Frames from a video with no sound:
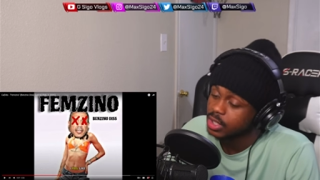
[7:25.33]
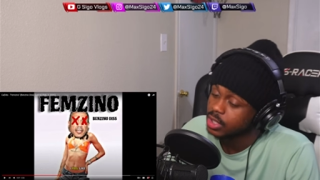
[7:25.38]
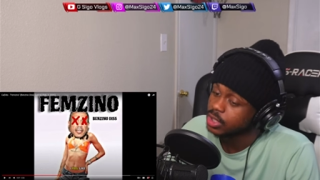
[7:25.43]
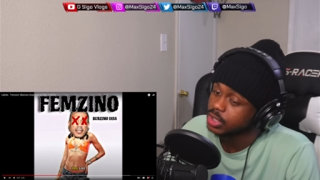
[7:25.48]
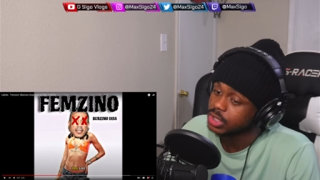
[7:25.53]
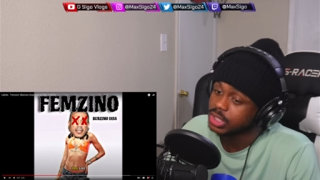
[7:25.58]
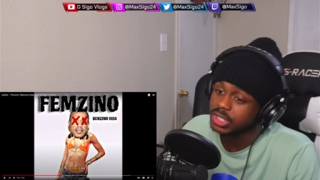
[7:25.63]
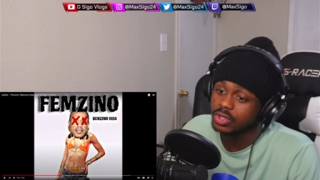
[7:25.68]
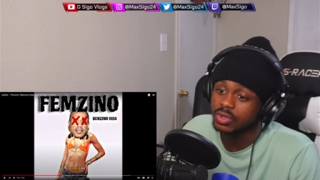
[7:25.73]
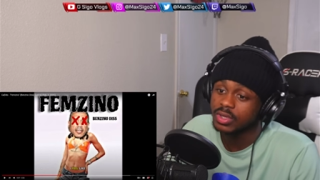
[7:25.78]

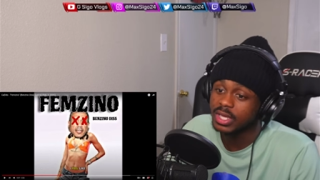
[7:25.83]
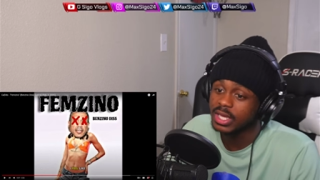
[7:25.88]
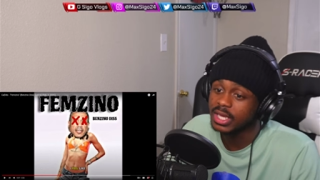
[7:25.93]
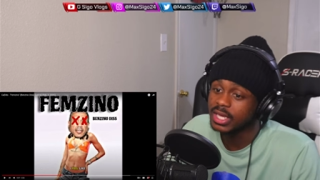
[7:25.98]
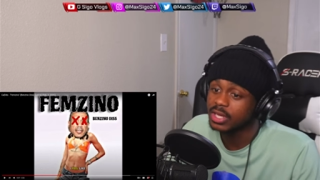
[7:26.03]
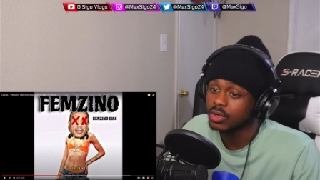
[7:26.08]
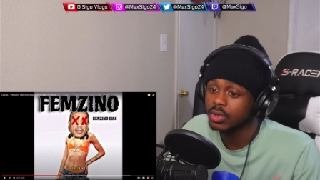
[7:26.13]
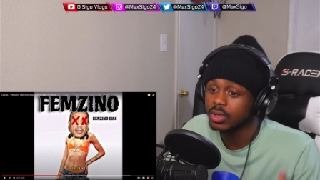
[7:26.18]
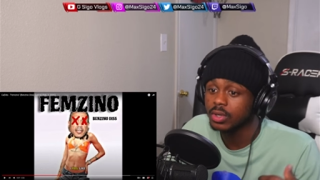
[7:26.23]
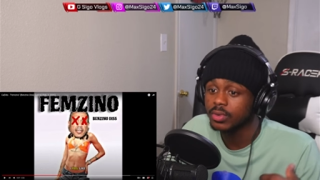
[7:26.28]
You go get
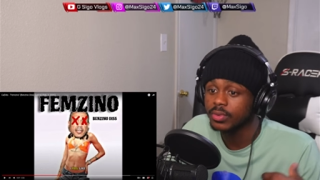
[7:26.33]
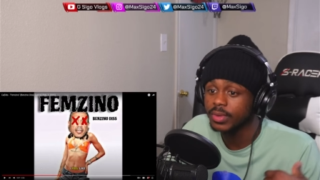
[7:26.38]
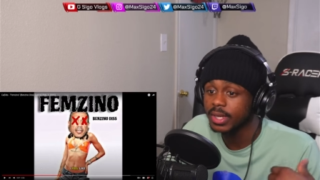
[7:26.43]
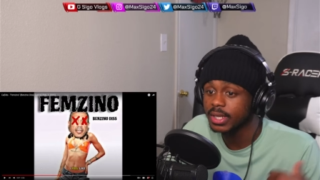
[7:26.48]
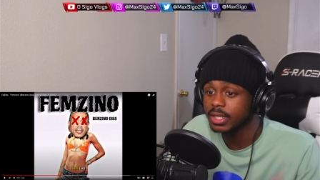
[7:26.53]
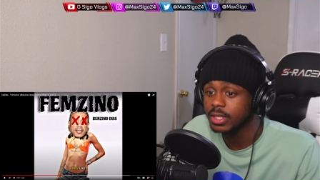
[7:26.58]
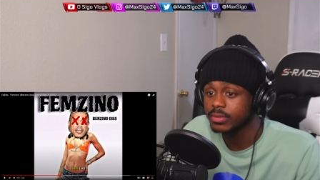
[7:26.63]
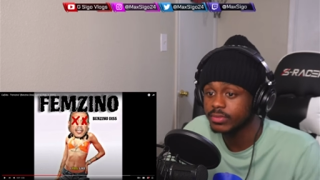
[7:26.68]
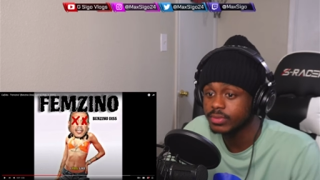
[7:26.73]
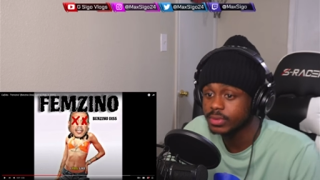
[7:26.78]
Cola Red to
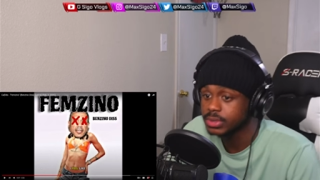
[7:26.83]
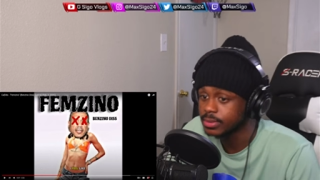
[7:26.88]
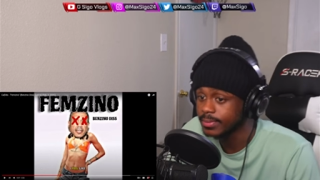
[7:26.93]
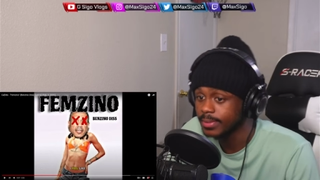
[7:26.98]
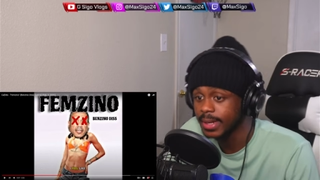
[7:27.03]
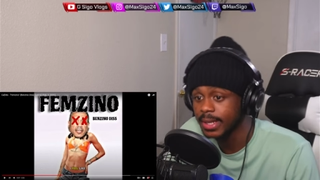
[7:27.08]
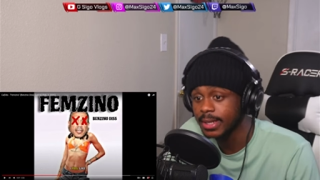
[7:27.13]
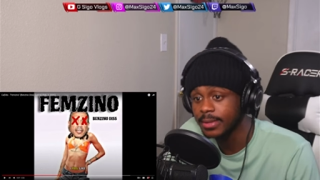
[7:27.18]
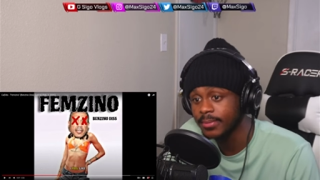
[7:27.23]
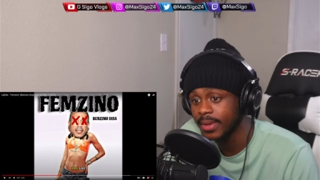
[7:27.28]
give you some
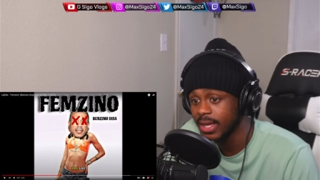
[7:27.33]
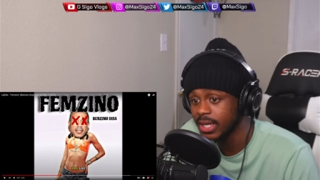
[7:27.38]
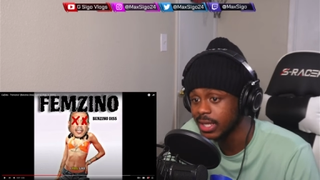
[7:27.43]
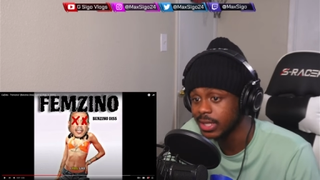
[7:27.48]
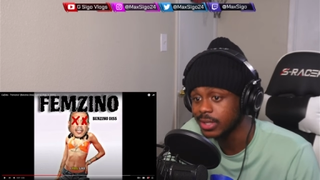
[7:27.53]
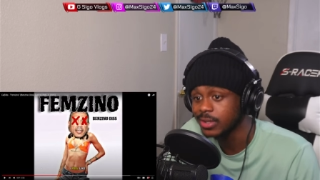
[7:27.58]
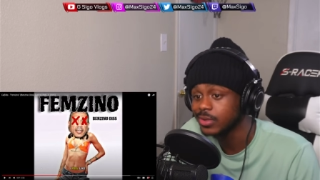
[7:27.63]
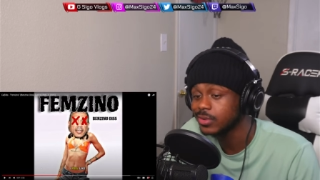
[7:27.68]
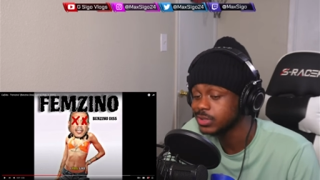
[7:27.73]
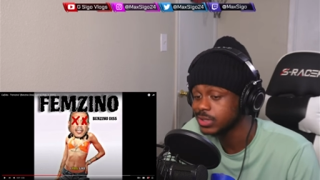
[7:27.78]
money, man. I
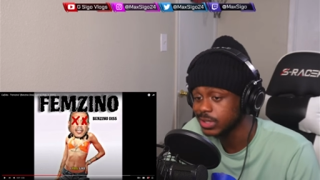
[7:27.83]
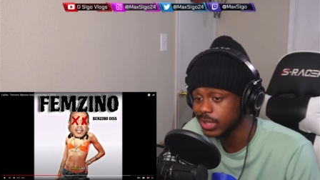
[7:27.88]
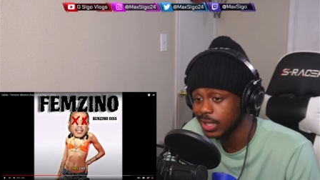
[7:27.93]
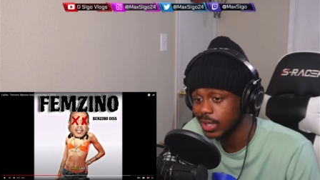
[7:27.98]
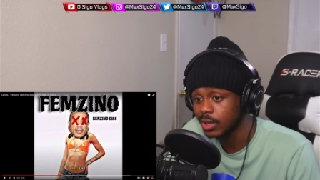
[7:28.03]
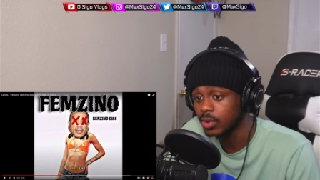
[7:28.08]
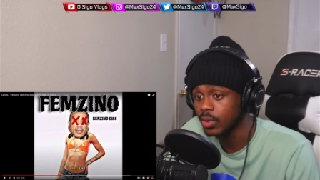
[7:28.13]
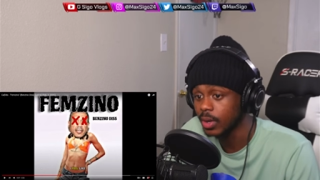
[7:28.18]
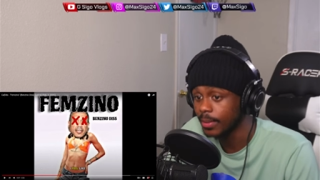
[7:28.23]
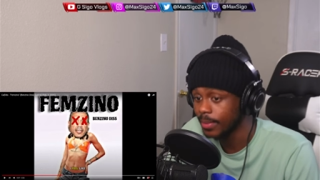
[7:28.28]
know she got
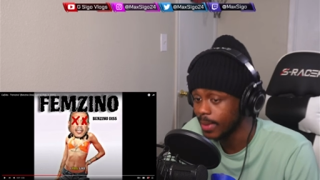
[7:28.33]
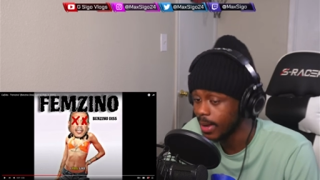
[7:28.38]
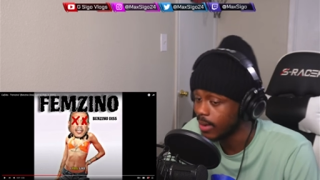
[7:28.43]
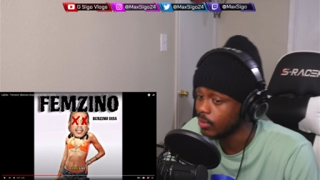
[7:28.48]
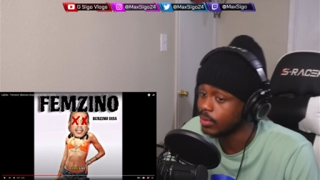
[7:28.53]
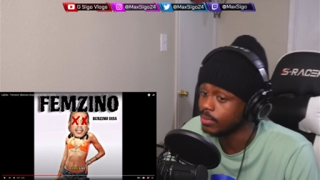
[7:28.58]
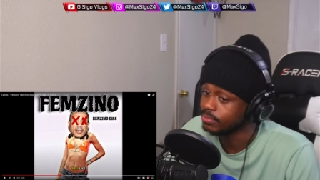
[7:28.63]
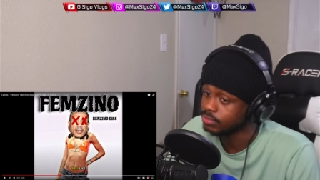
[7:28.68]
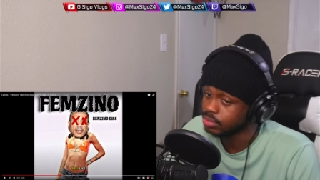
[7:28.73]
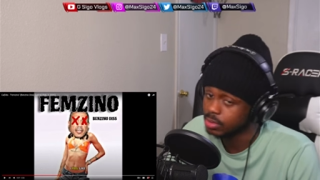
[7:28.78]
guap.
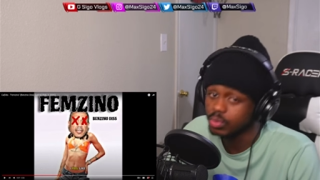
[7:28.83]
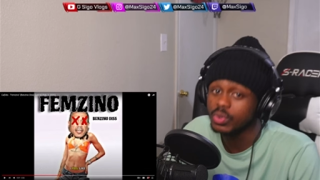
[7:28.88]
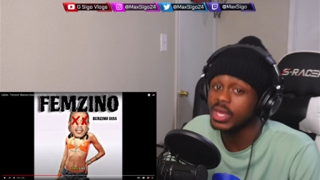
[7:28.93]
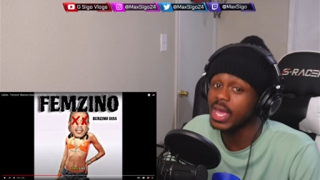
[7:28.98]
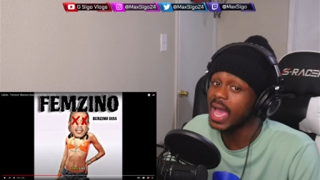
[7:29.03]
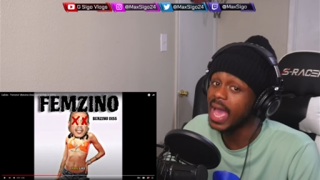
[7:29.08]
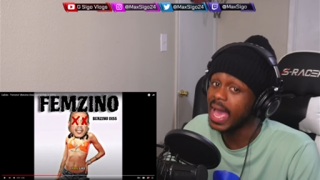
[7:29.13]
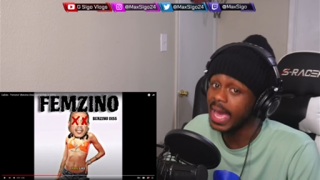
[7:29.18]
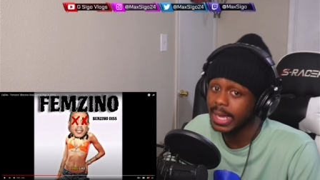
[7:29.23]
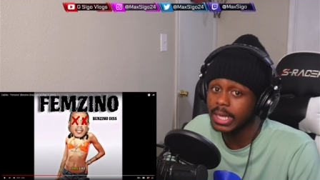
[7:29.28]
We
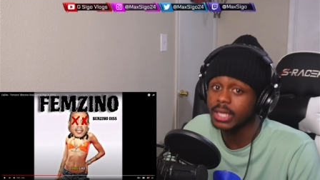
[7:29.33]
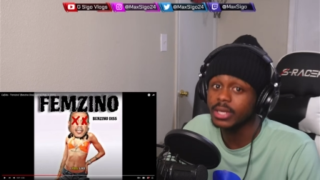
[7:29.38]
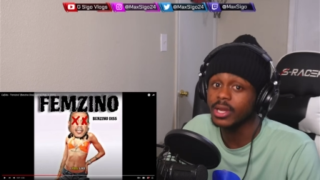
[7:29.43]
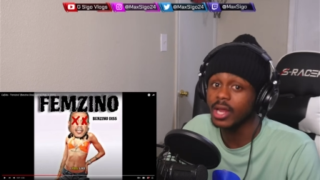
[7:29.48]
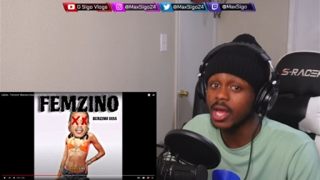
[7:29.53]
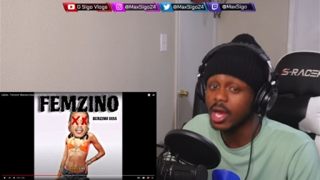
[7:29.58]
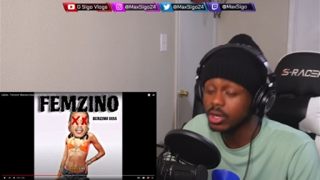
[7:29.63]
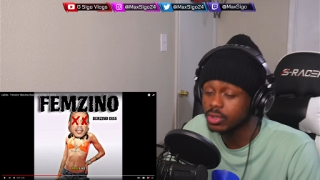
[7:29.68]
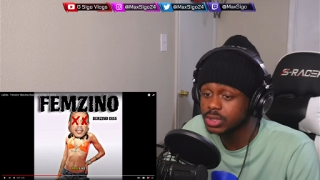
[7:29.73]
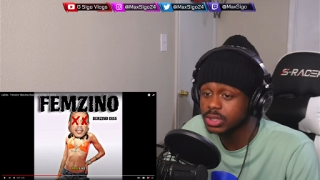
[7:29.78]
out here
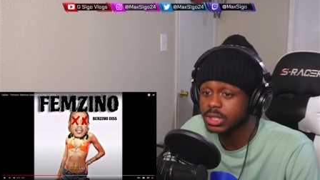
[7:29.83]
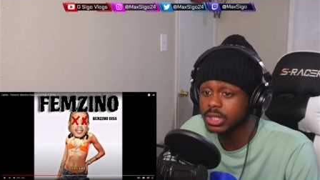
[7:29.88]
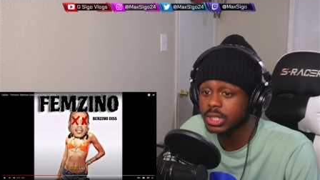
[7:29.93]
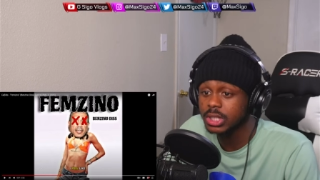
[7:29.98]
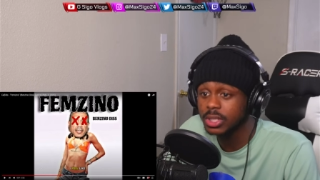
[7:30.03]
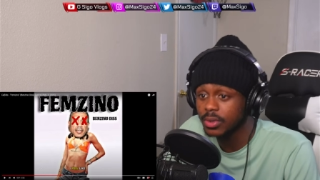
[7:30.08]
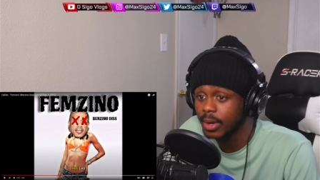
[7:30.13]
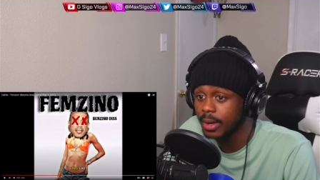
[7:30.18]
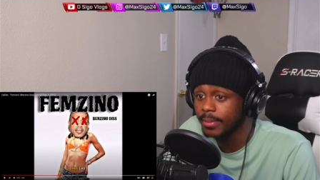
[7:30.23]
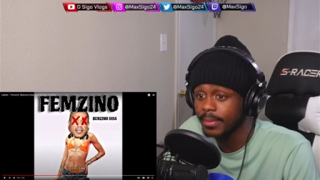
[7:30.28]
know she gonna
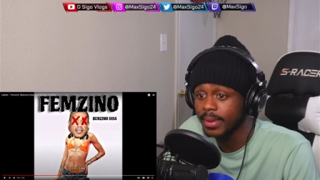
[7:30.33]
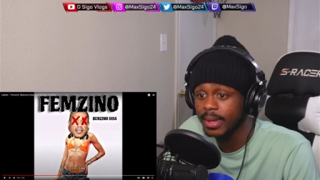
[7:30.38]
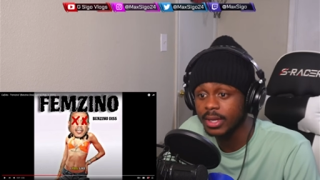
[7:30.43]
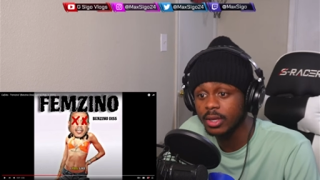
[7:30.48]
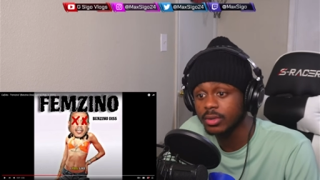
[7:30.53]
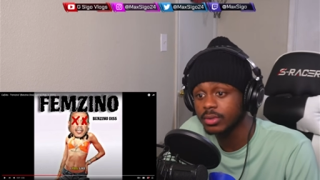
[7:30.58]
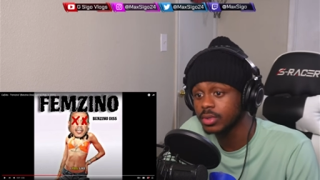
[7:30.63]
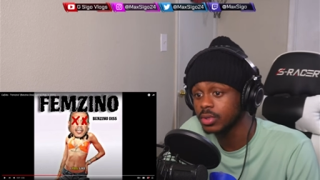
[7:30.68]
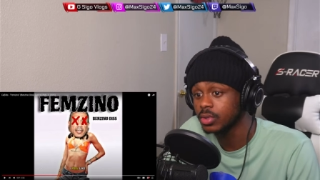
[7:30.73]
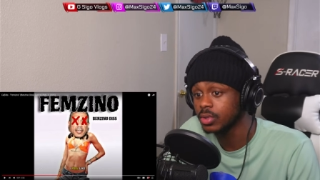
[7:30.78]
guap, man.
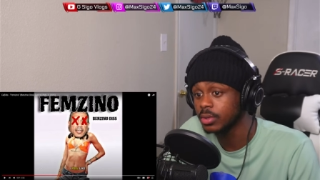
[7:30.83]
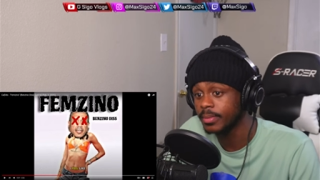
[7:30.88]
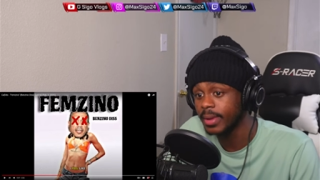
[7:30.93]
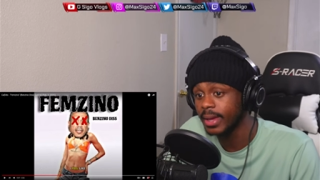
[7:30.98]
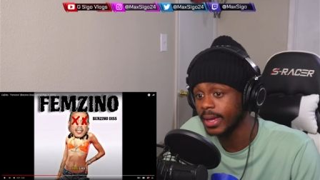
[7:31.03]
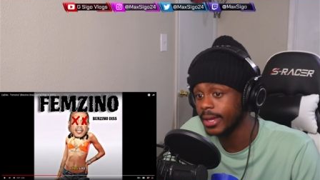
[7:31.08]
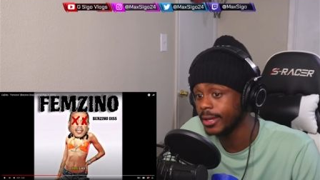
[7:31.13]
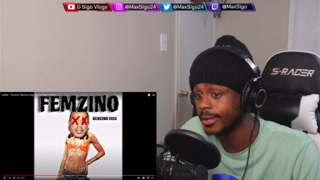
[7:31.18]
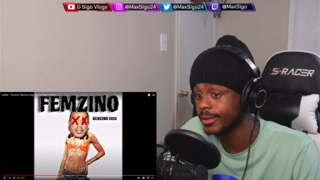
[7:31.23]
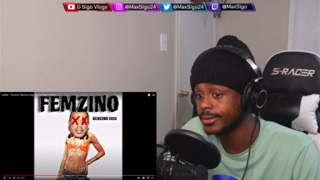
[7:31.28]
Don't do it,
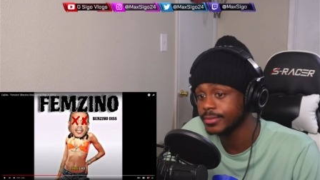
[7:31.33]
man.